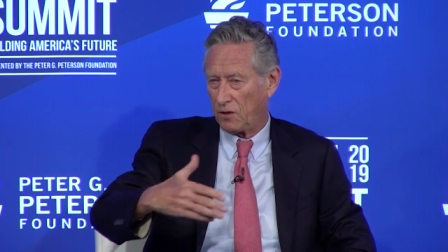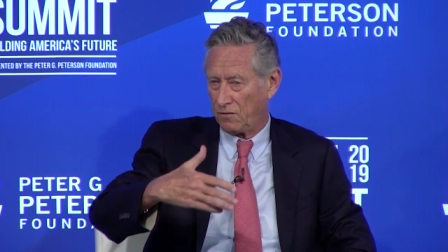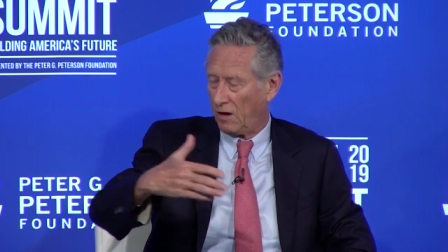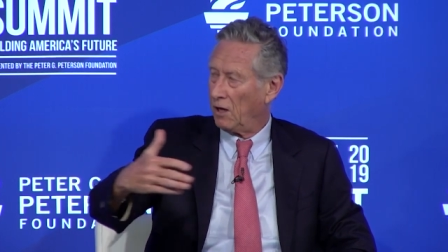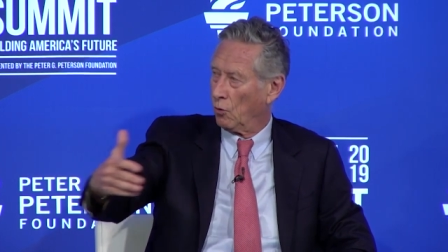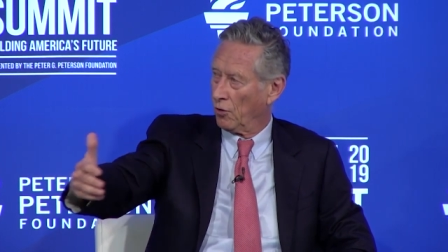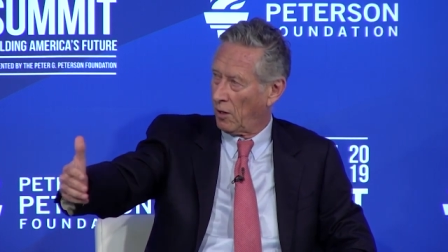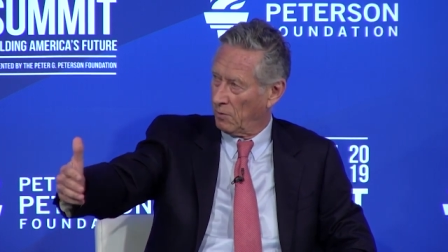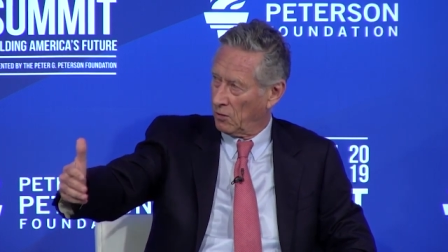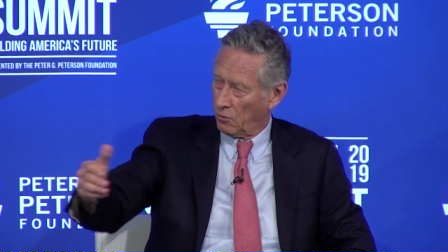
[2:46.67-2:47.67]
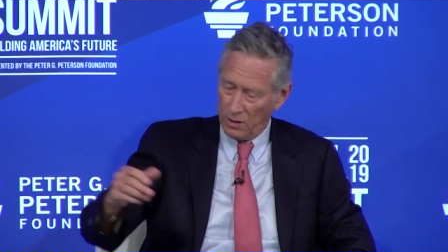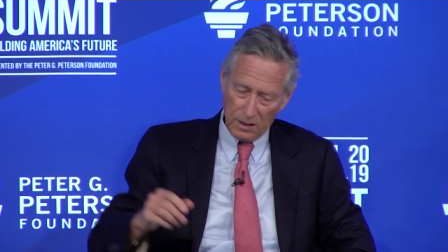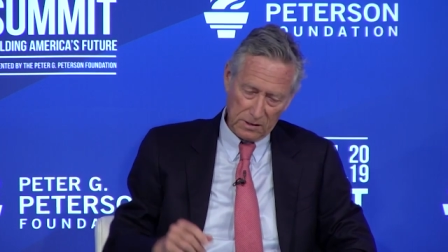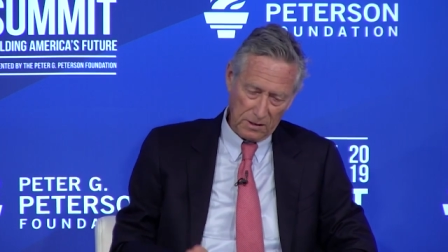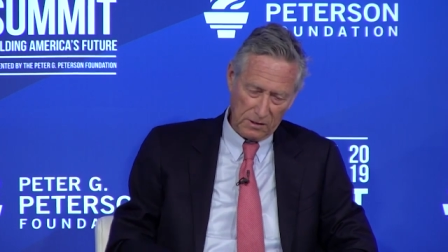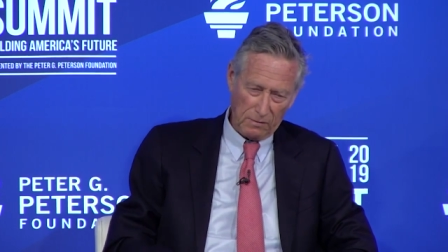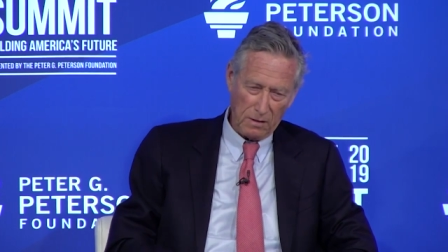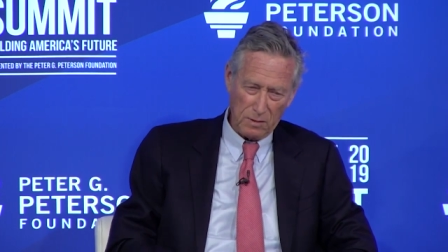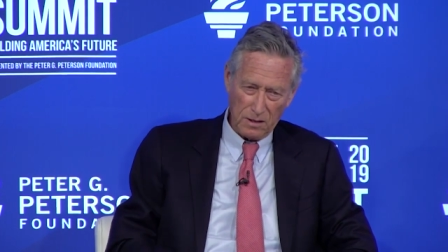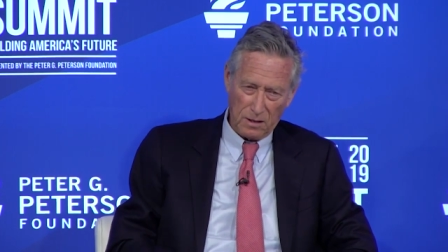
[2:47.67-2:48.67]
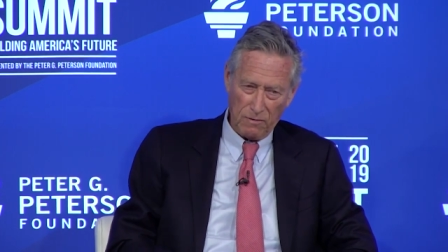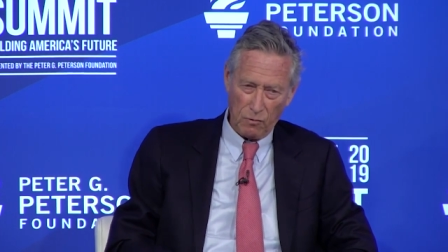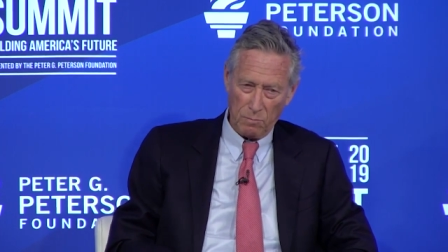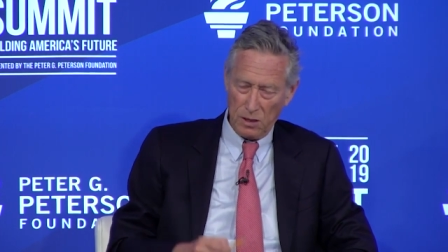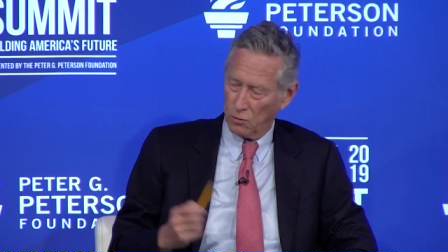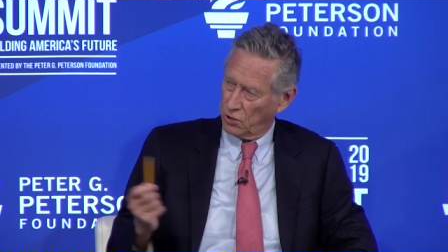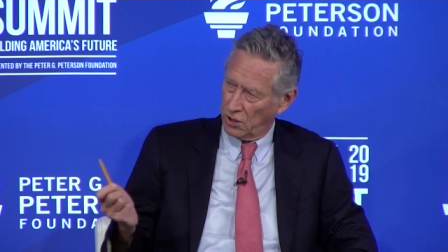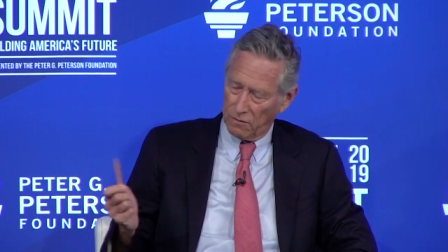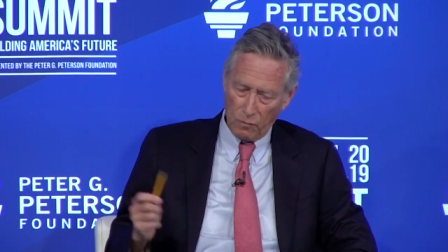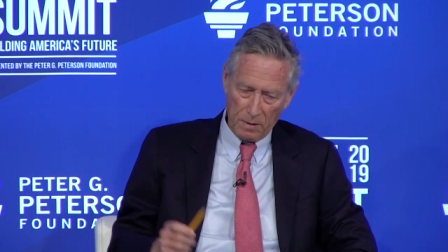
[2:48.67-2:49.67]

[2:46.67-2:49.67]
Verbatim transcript: these very low nominal rates is basically the BOJ,